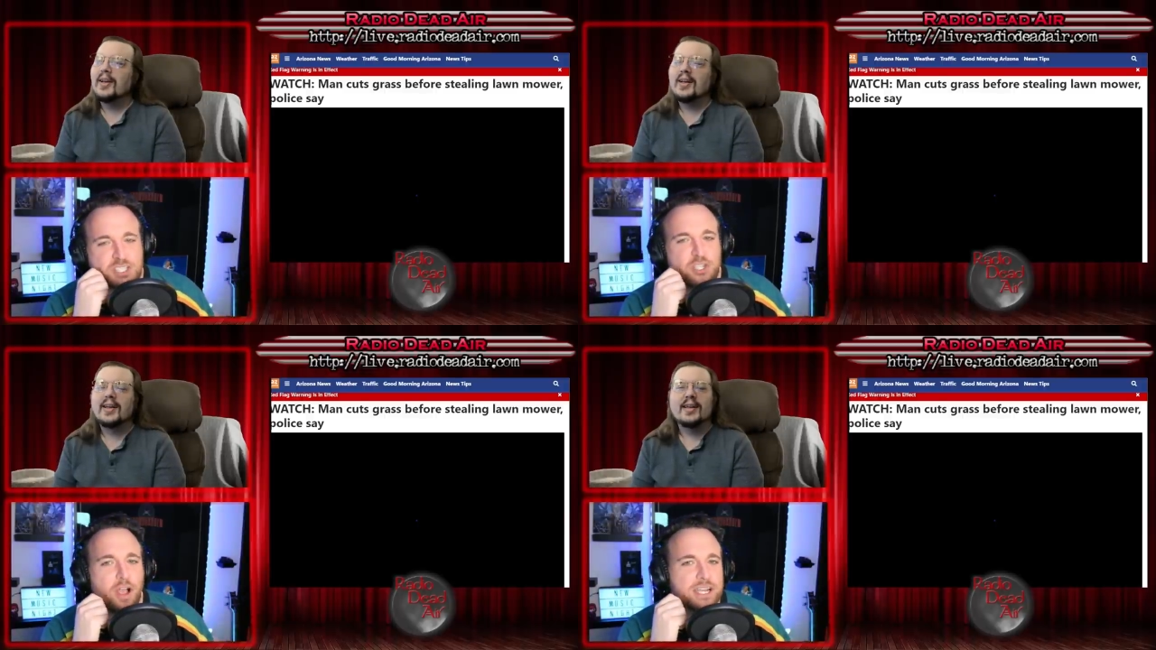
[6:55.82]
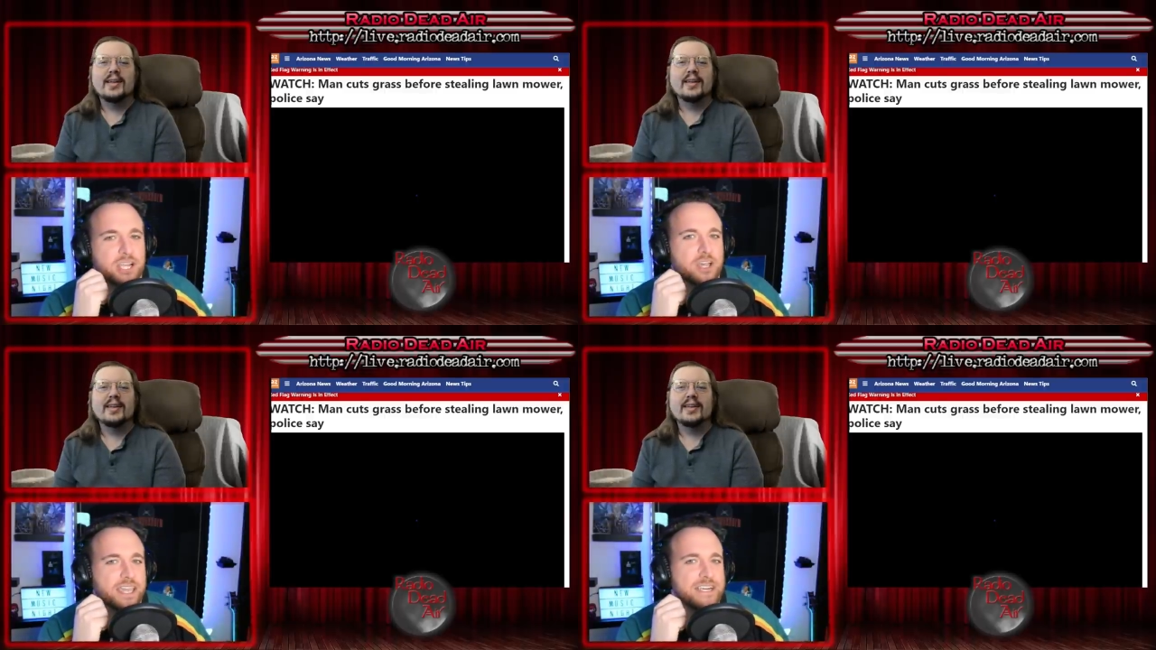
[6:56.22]
Speaker 1: Was he
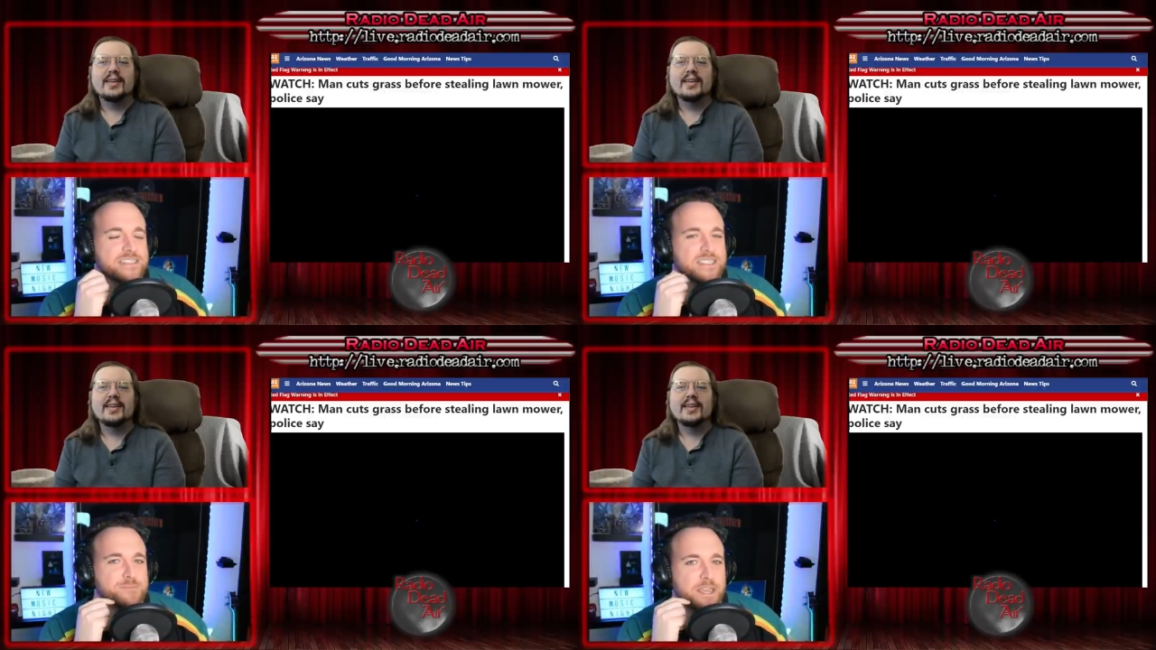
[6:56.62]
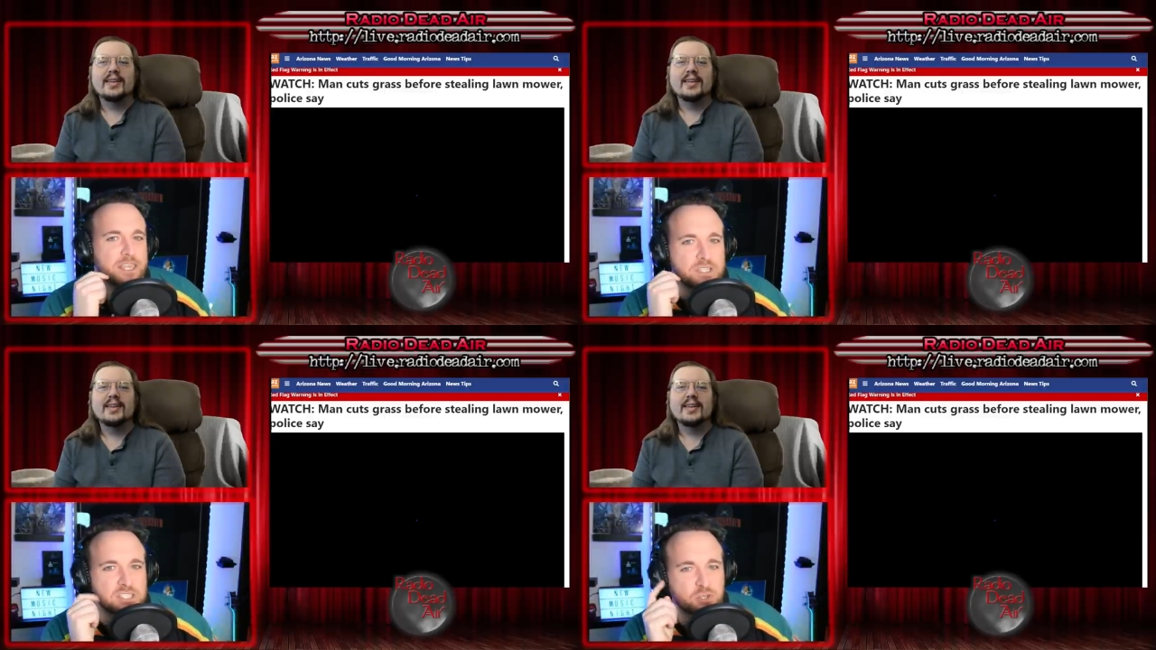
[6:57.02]
trying to look
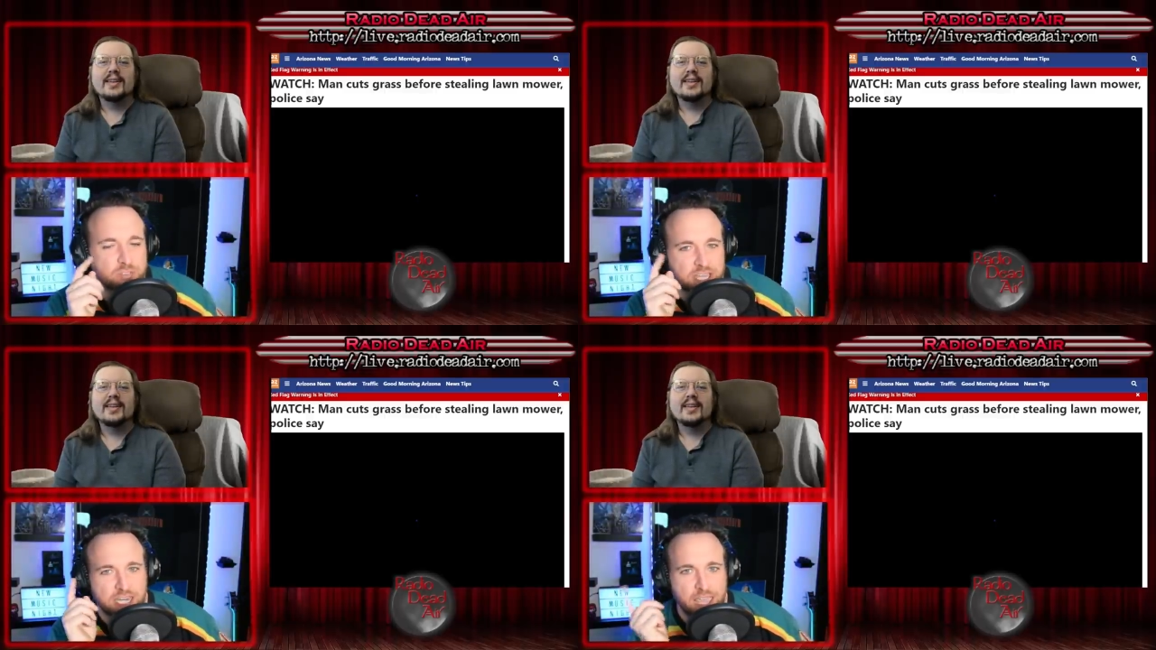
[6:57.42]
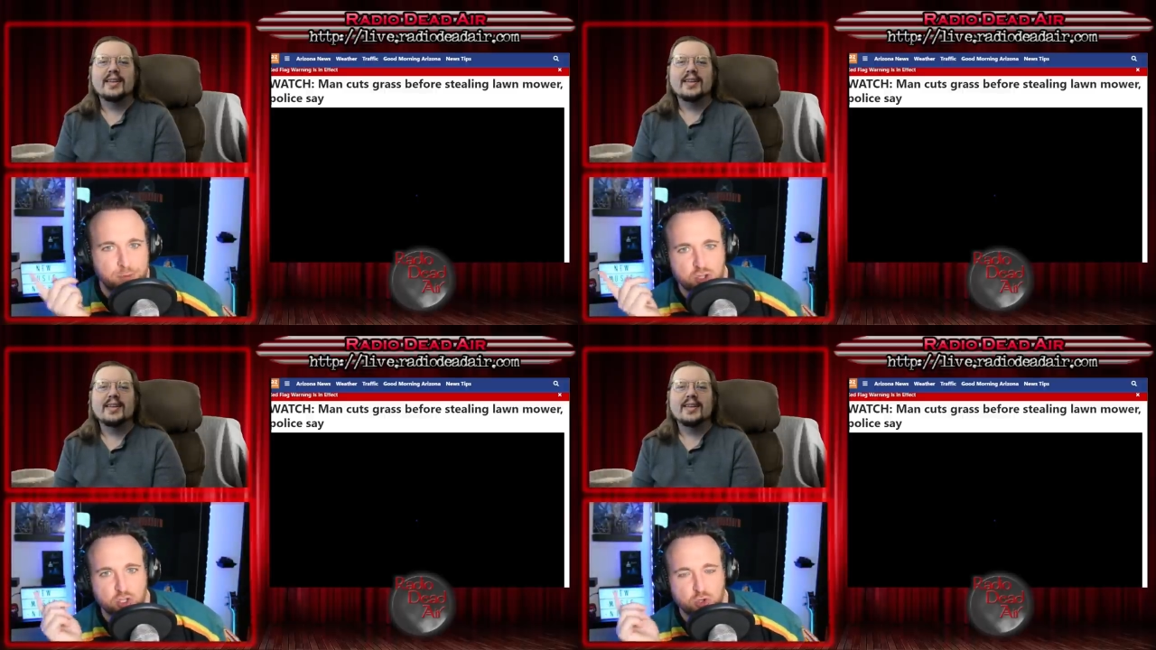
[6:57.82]
inconspicuous to the
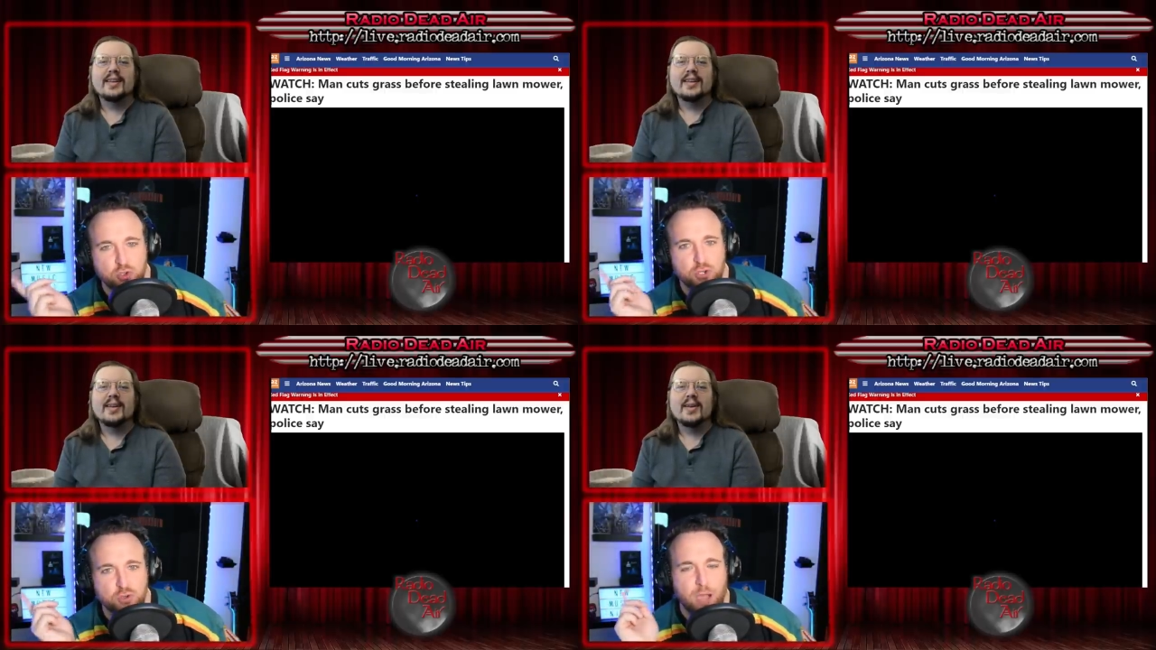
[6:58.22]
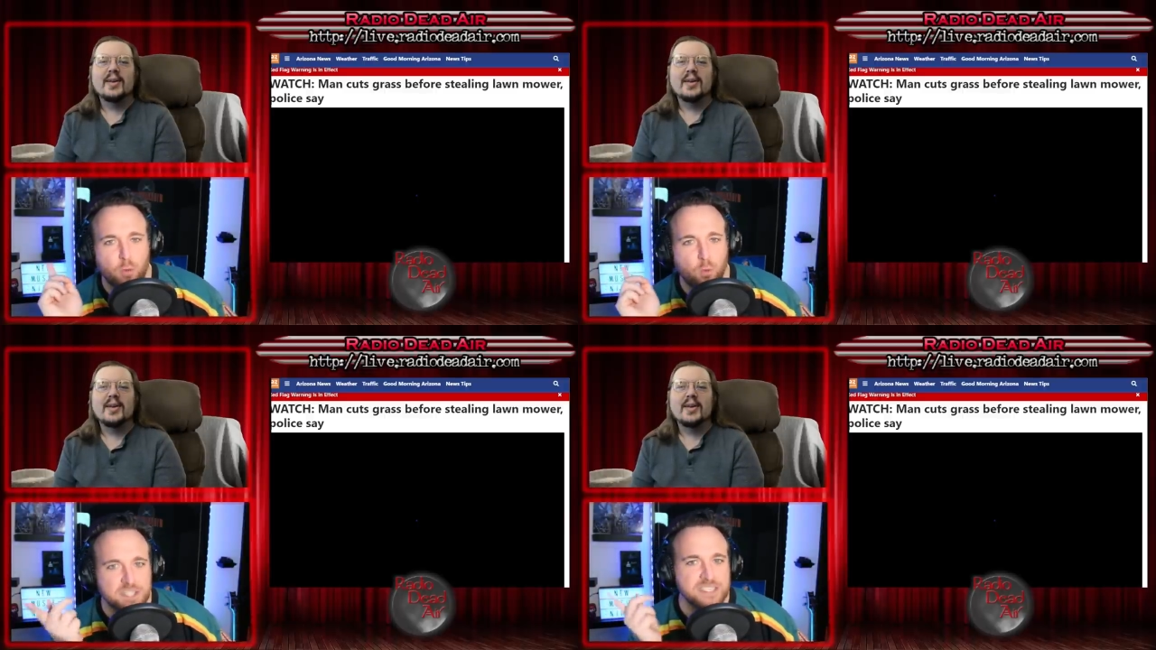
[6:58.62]
neighbors who
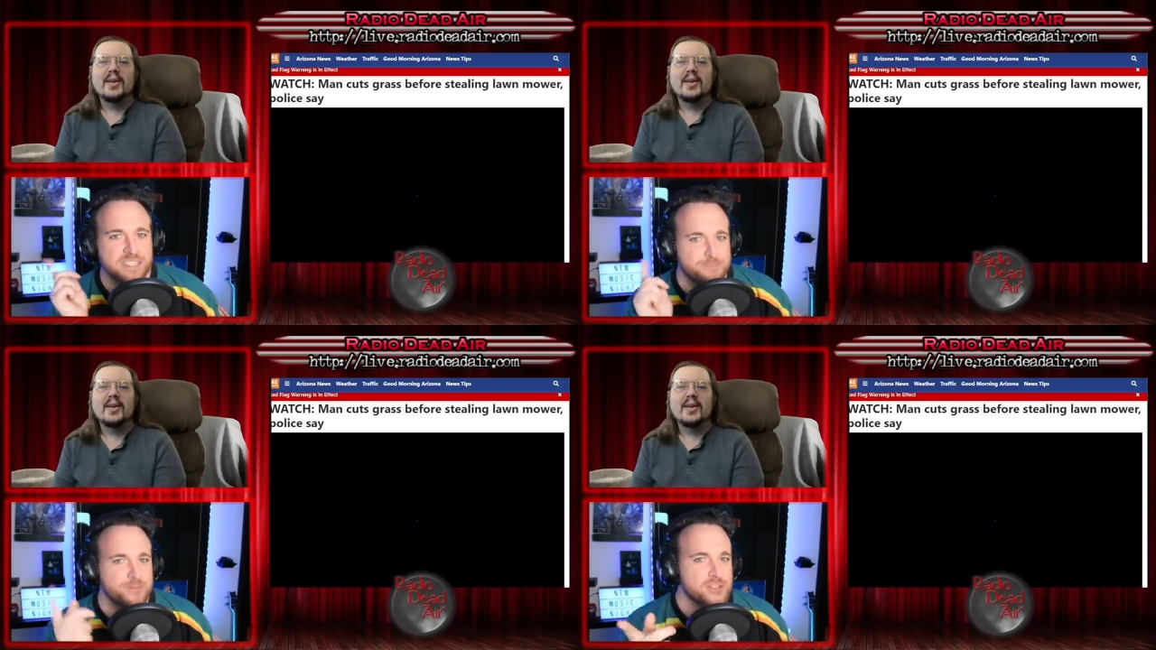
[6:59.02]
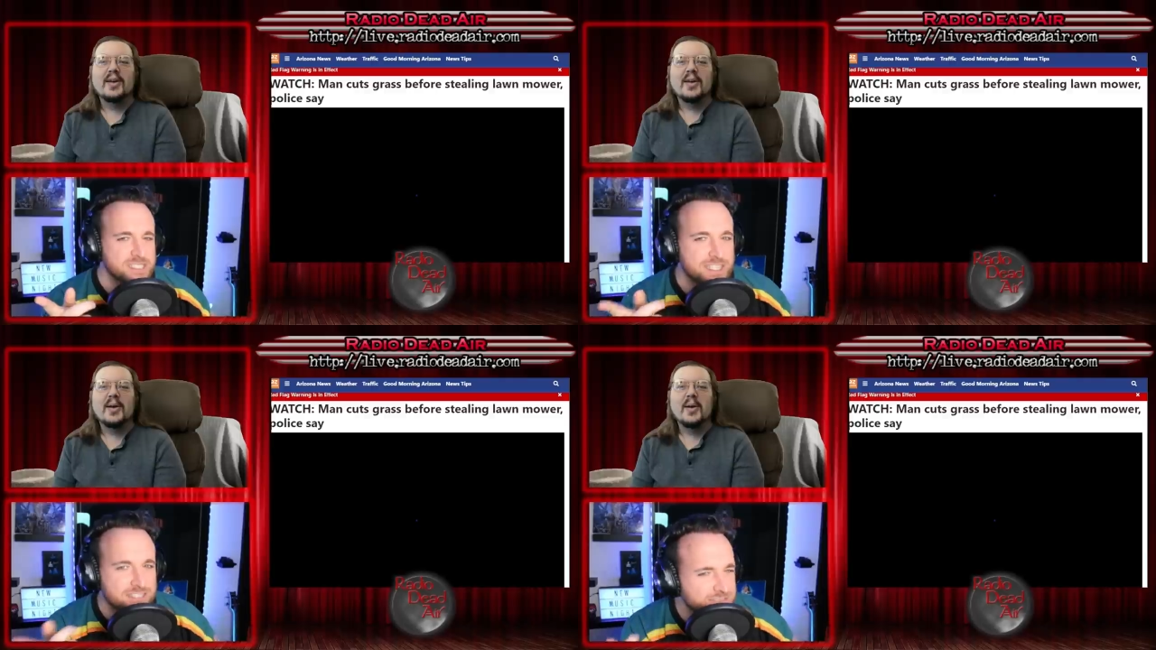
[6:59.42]
knew that wasn't
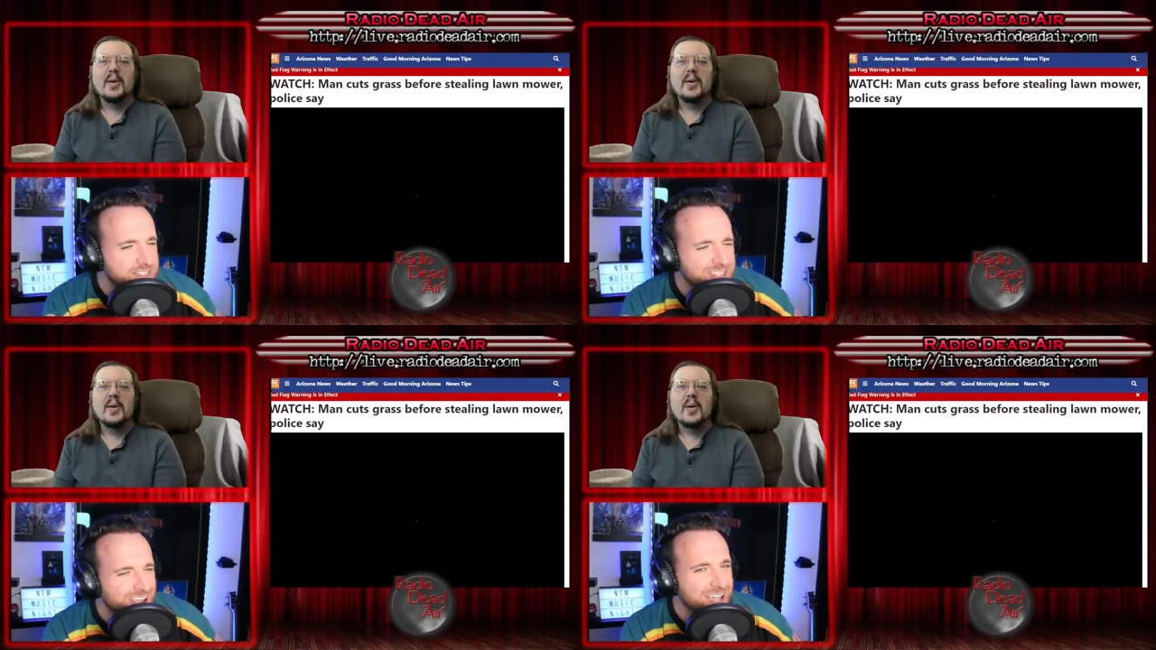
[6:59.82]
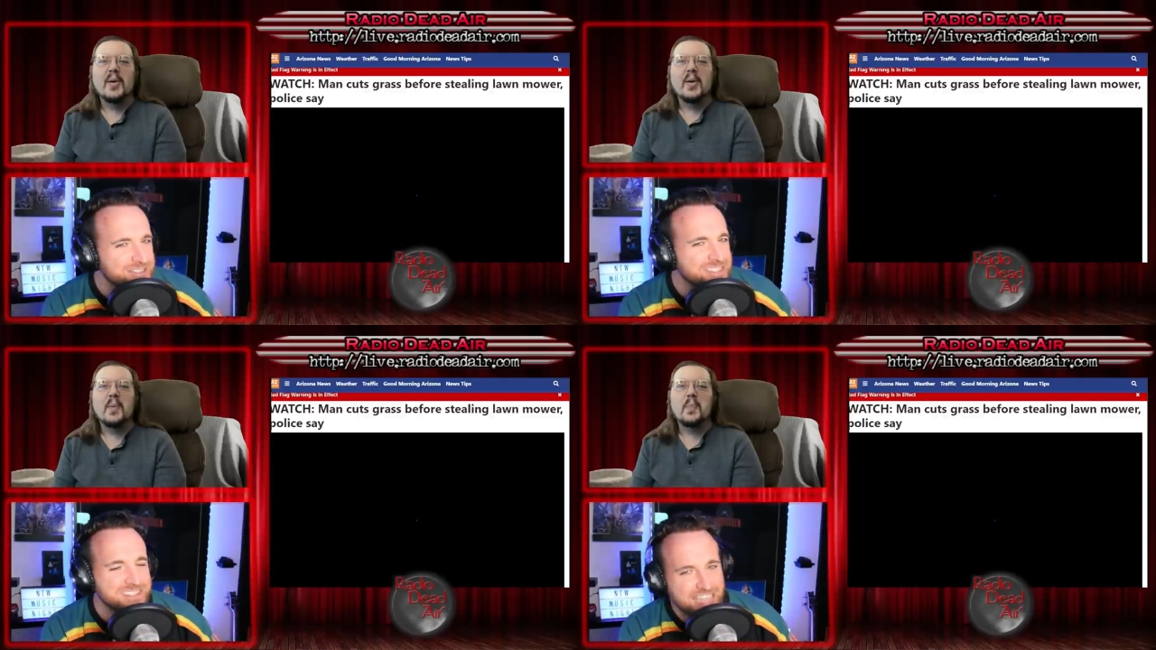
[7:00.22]
the person that lived in
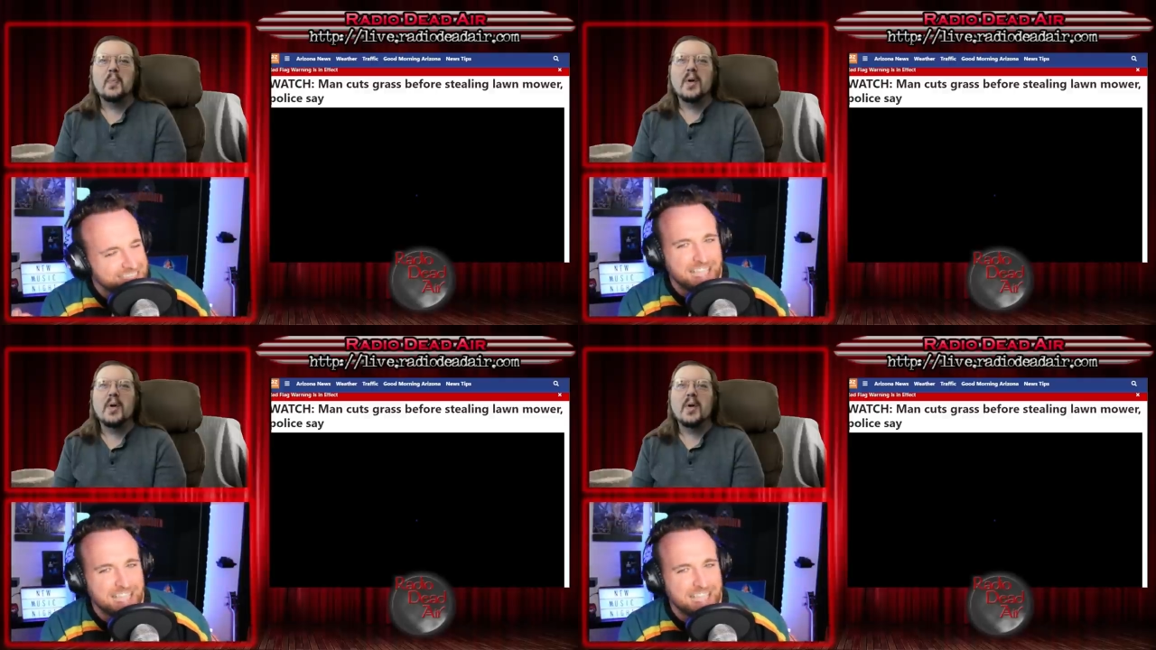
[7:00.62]
their house?